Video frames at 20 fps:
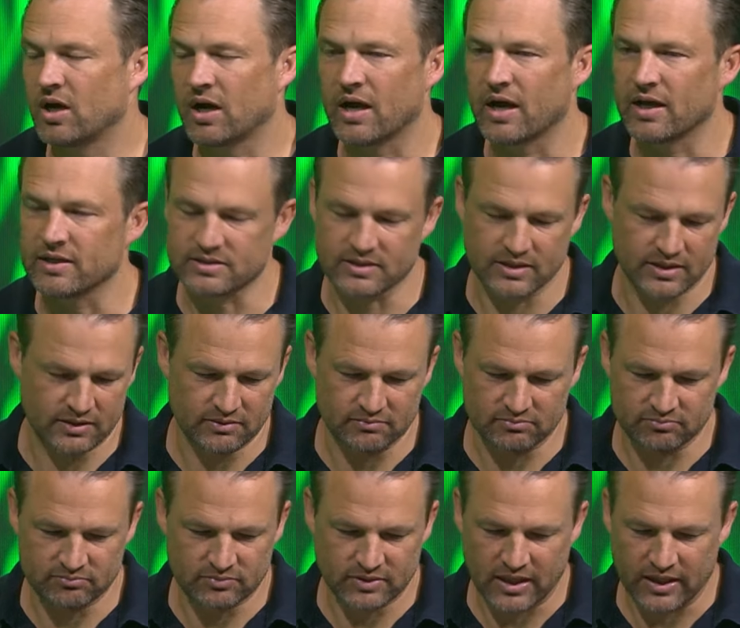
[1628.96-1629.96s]
I can't see
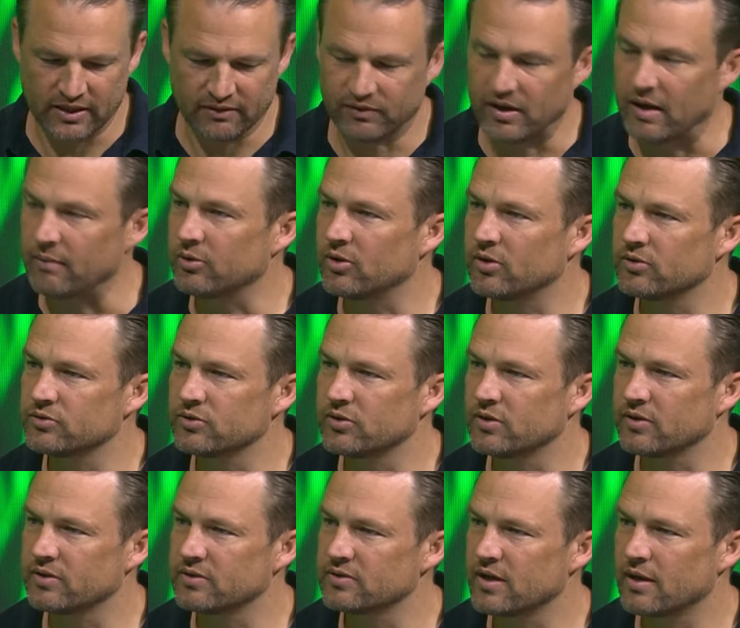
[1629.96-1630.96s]
Lady of Camelot
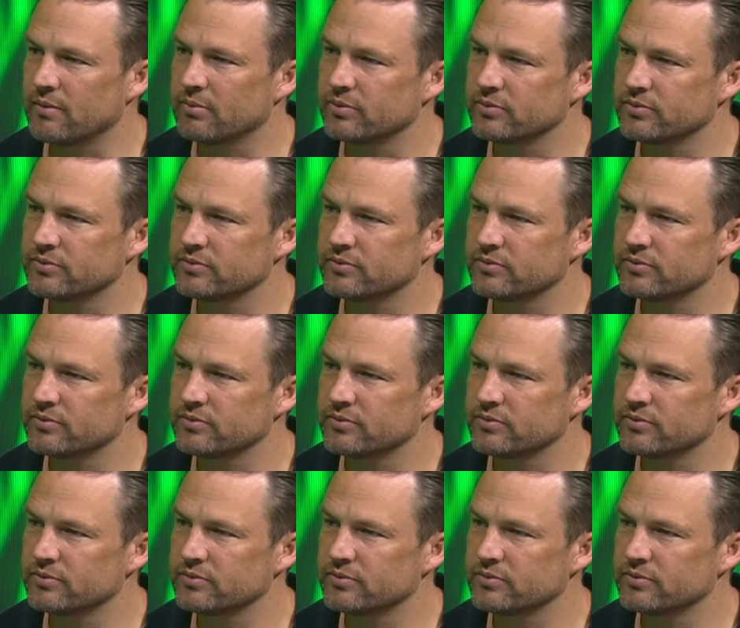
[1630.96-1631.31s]
turning the tables.